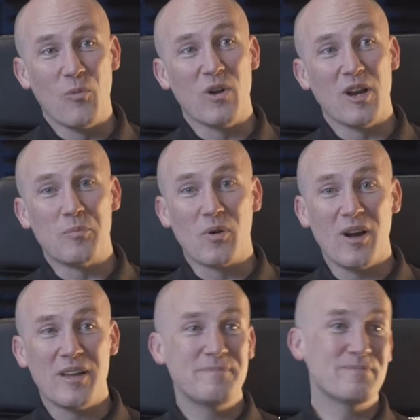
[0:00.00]
Will
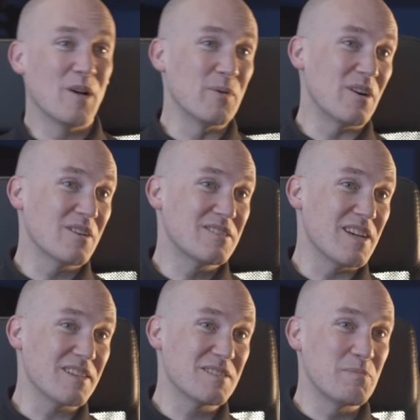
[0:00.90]
O'Brien. I'm an
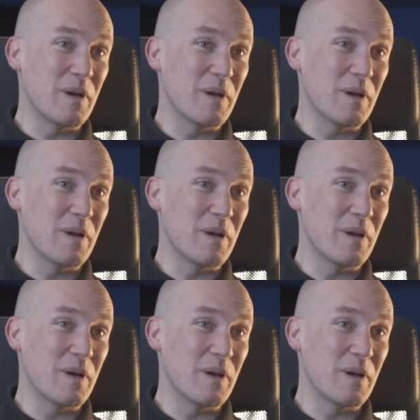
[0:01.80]
architect